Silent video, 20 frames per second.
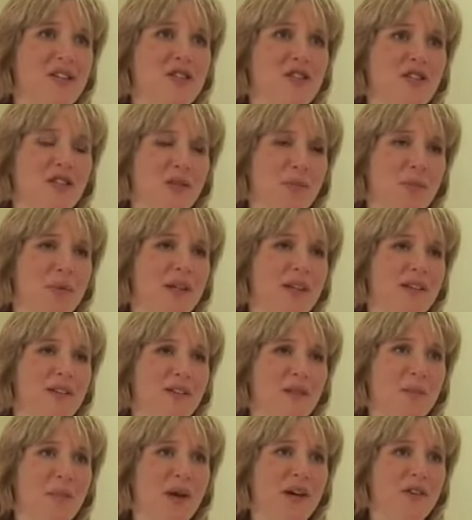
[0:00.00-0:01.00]
just
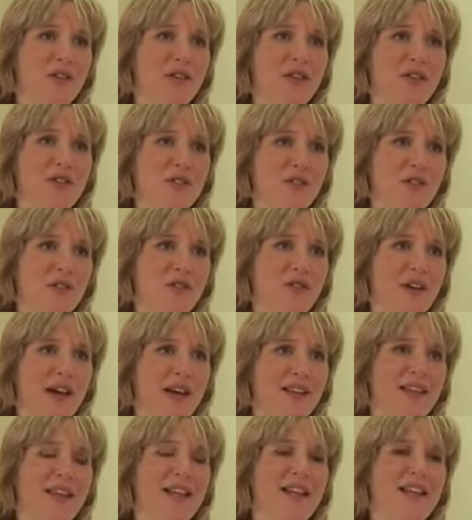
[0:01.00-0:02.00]
because by virtue of the
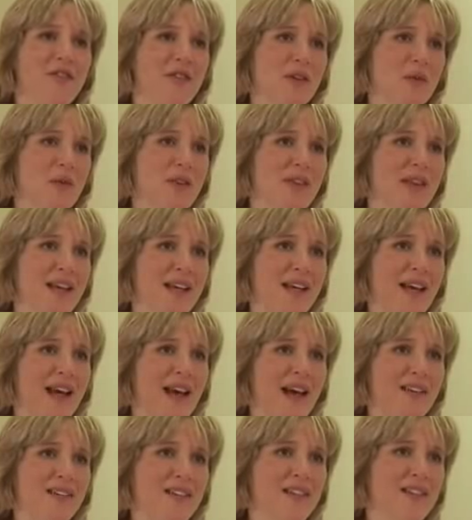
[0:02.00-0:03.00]
fact they're living with their
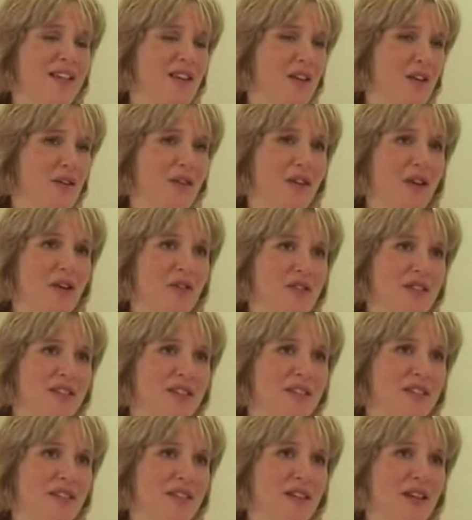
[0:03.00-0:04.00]
cat, they don't
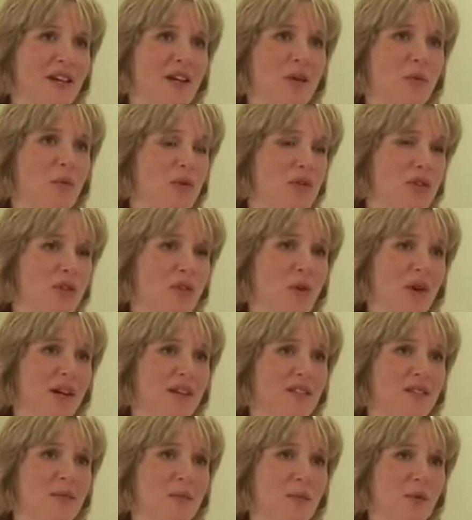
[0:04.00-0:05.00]
notice what are
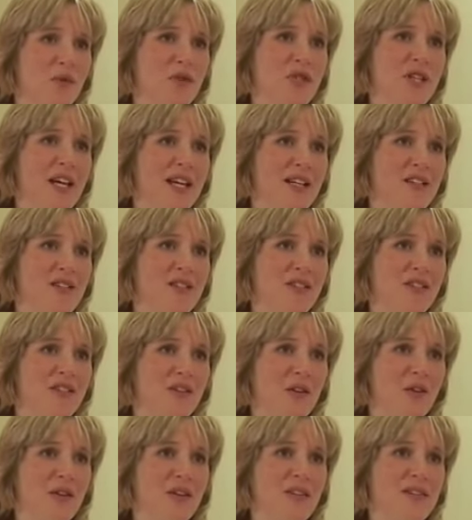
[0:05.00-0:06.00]
quite small changes
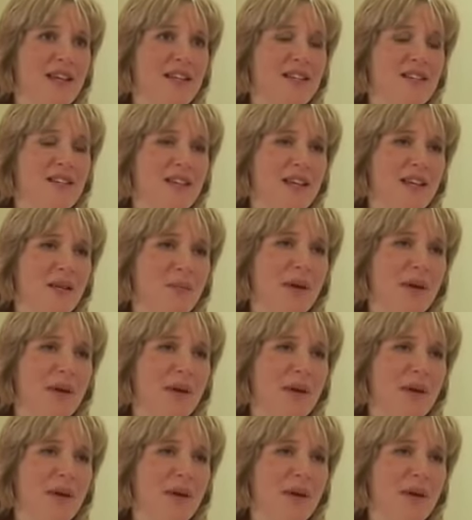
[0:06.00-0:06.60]
on a day-to-day